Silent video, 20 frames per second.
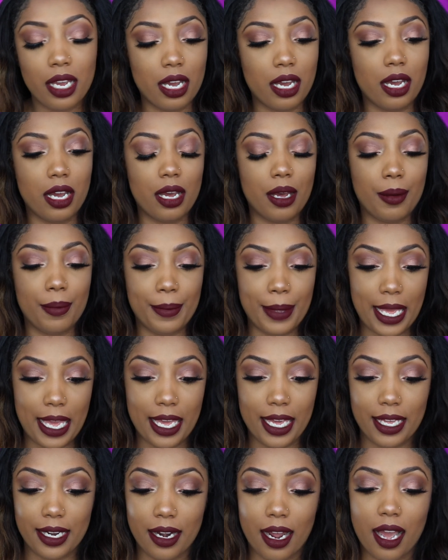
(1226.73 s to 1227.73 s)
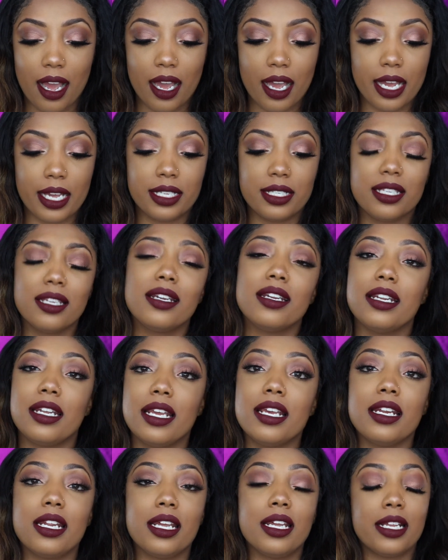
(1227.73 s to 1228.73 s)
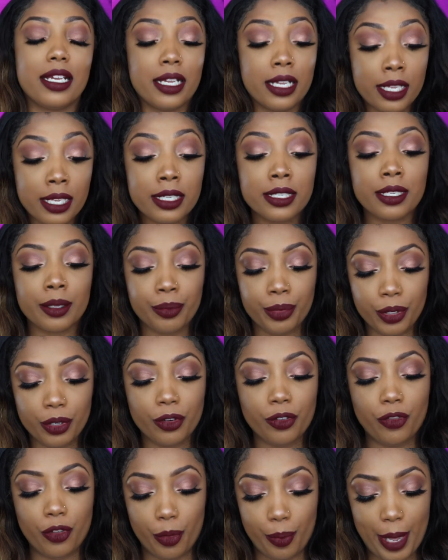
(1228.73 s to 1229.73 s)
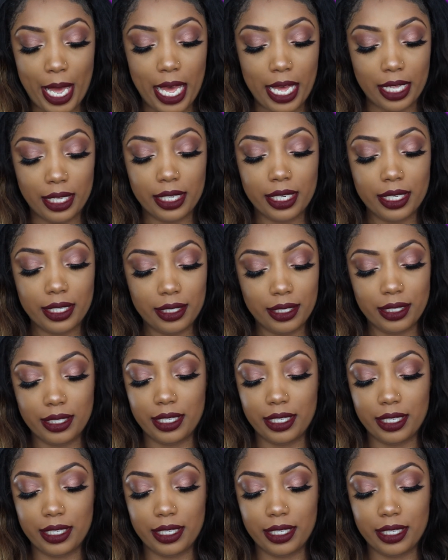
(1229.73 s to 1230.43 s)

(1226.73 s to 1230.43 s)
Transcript: and eyes, and it is a beautiful palette.